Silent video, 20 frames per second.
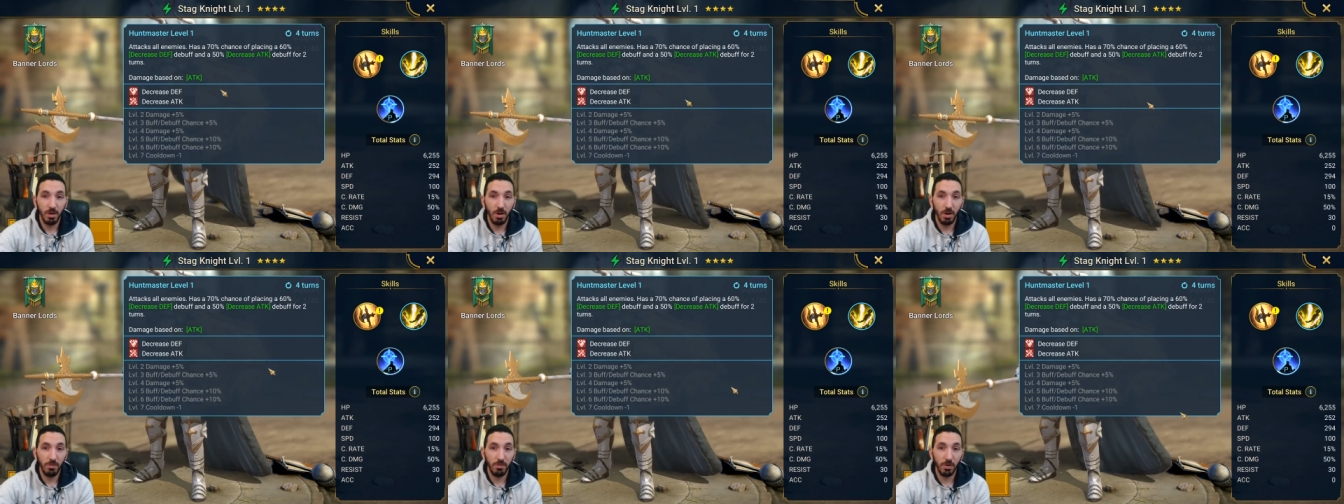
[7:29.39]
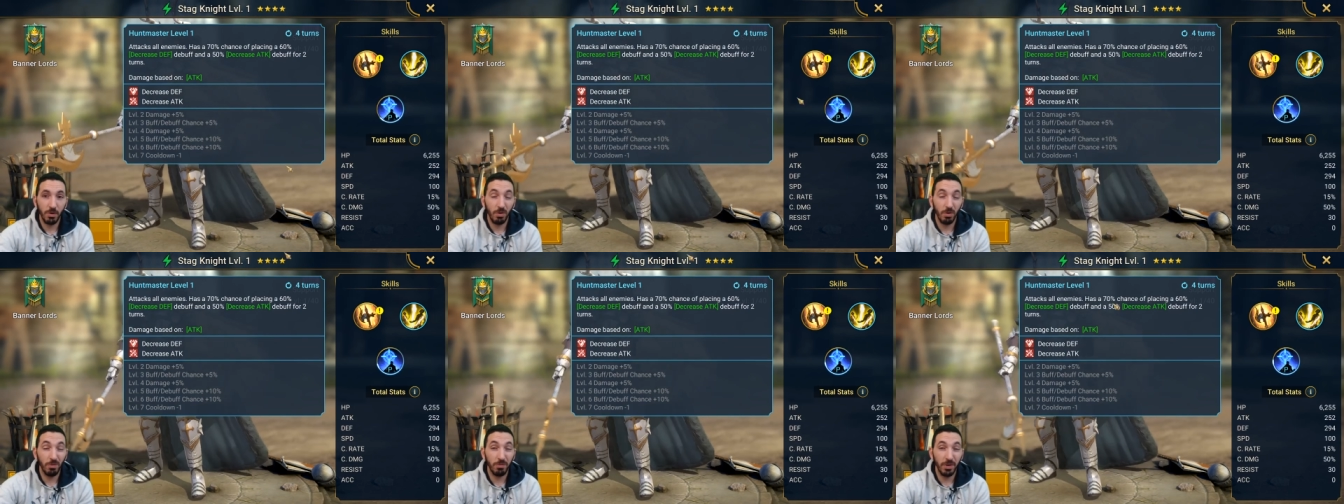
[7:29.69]

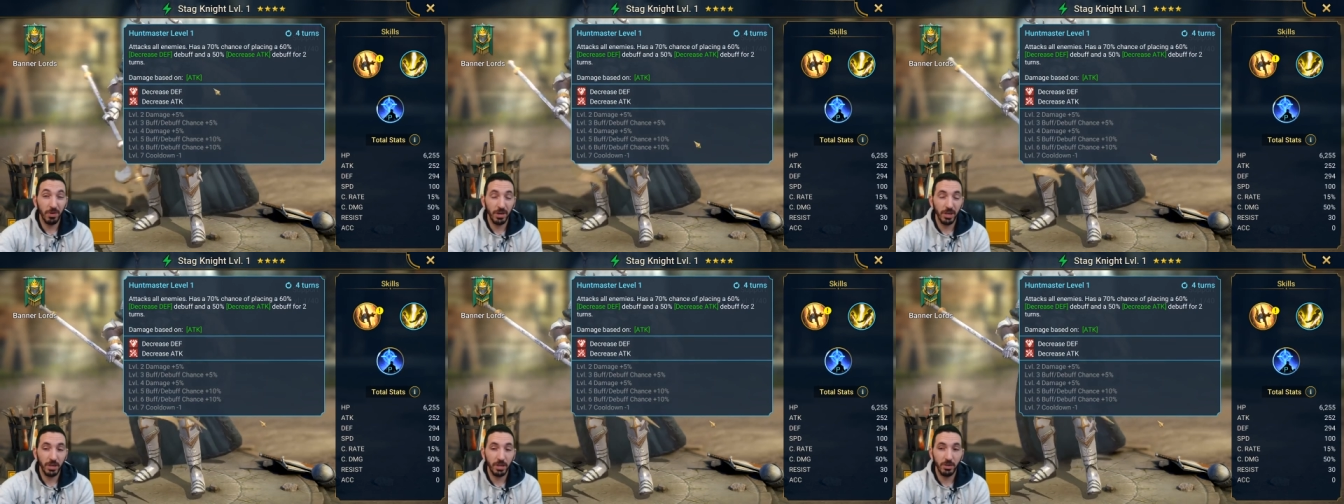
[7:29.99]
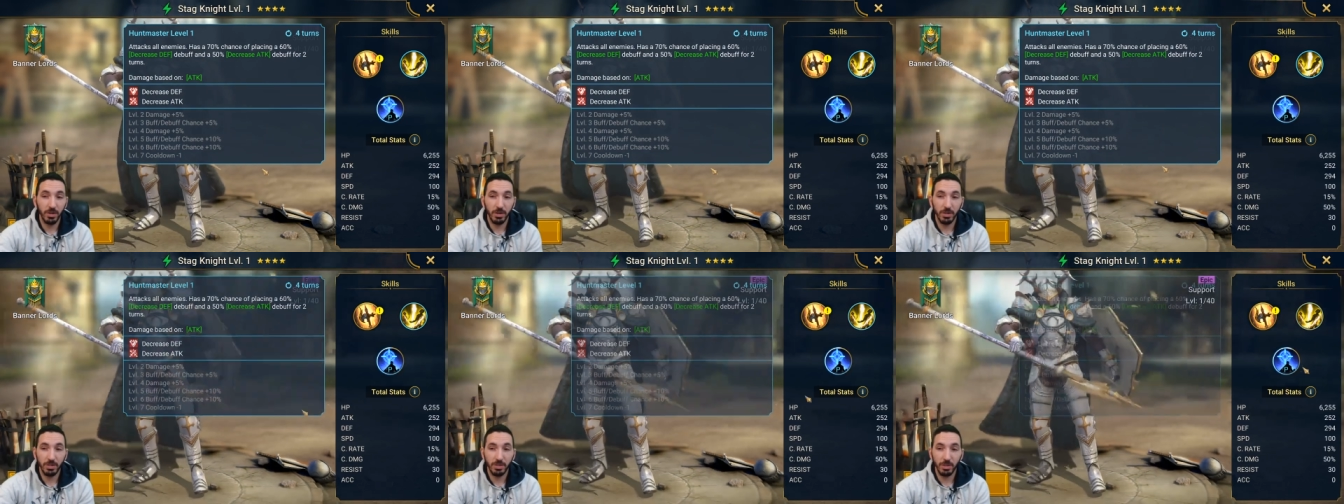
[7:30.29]
Overall, very
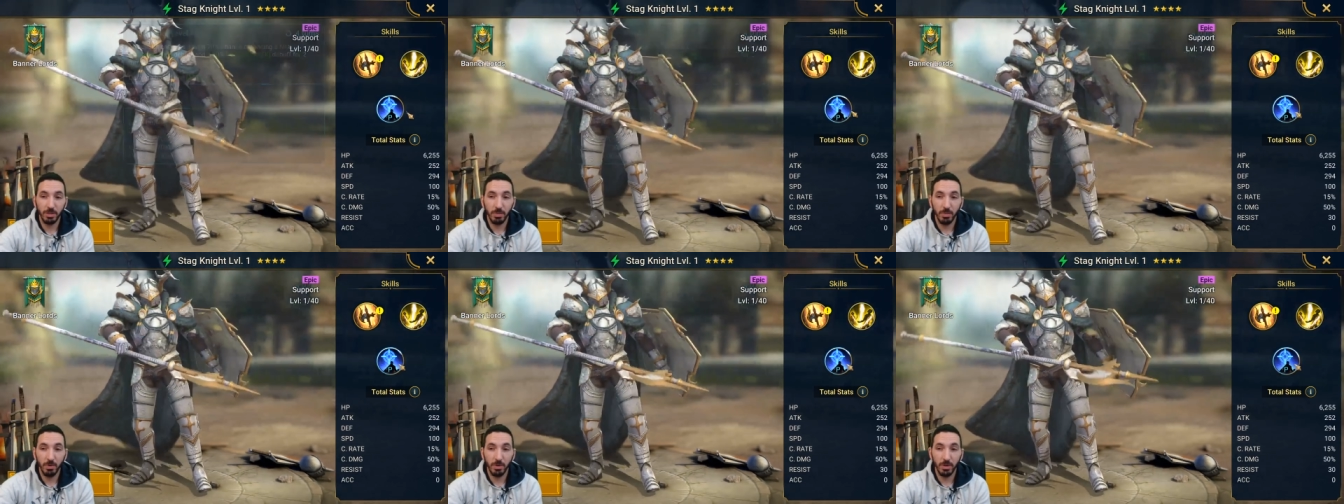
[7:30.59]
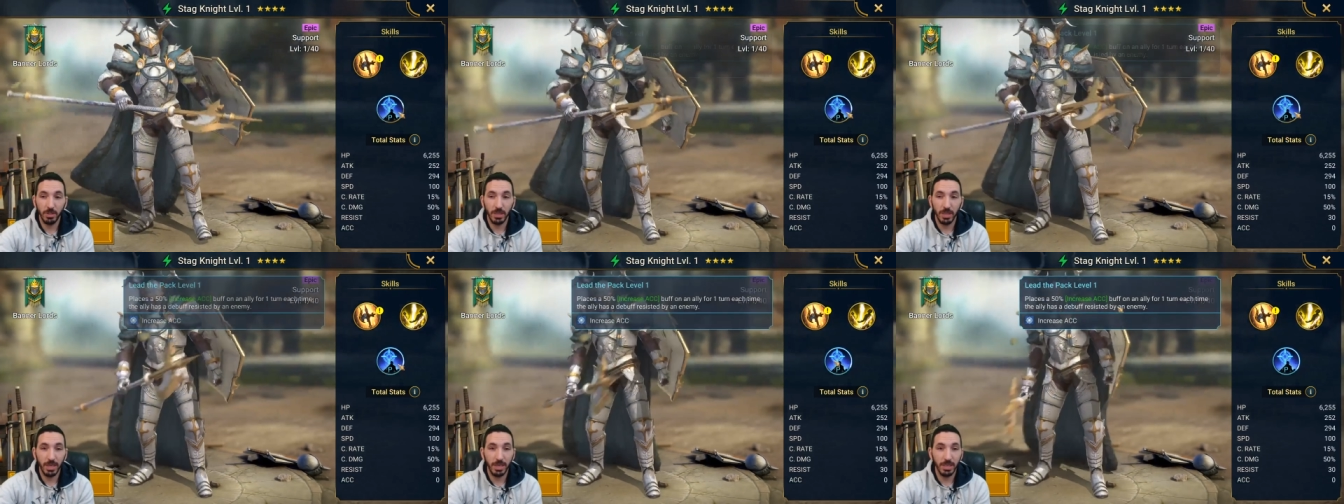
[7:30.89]
good
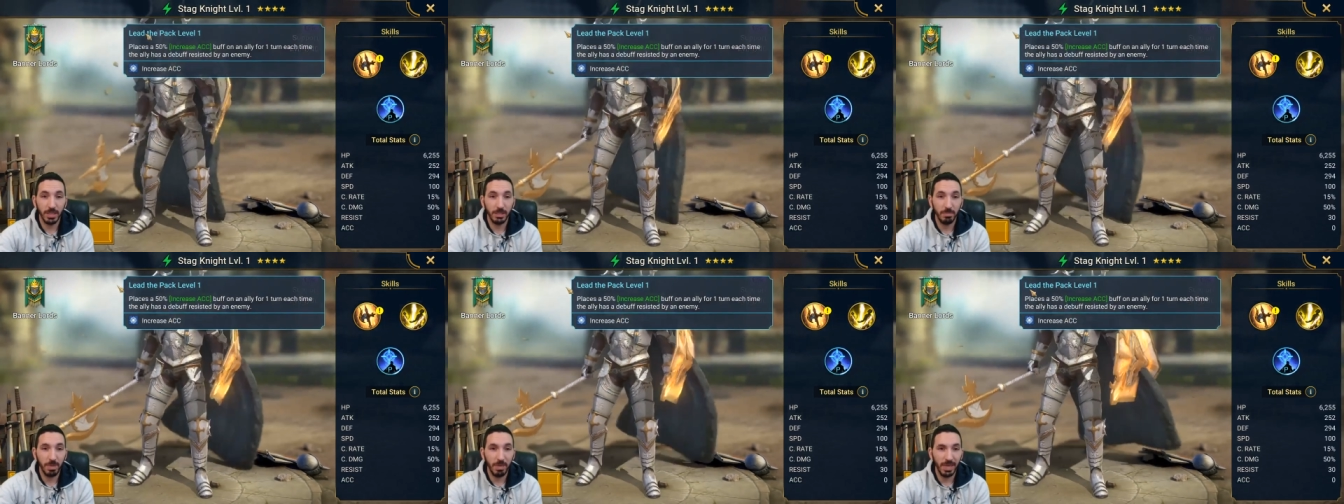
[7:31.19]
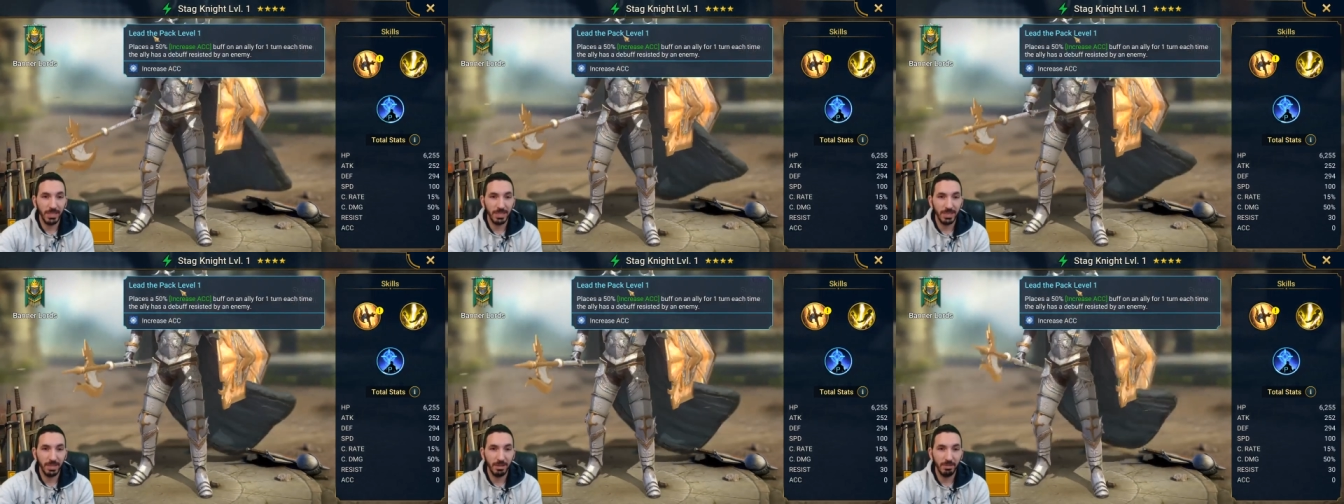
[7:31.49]
support. And his
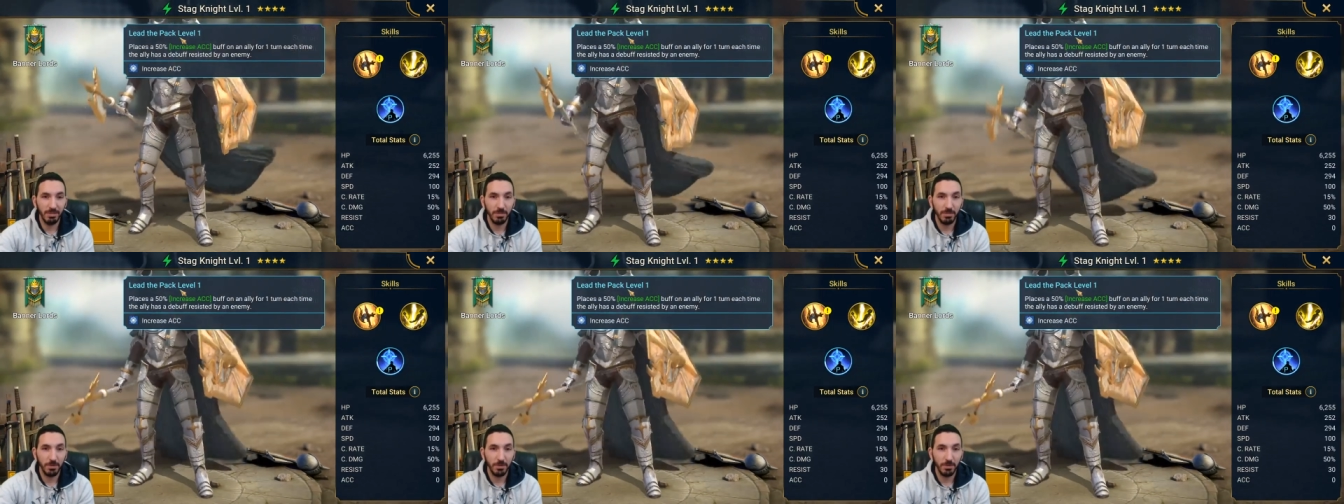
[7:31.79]
passive,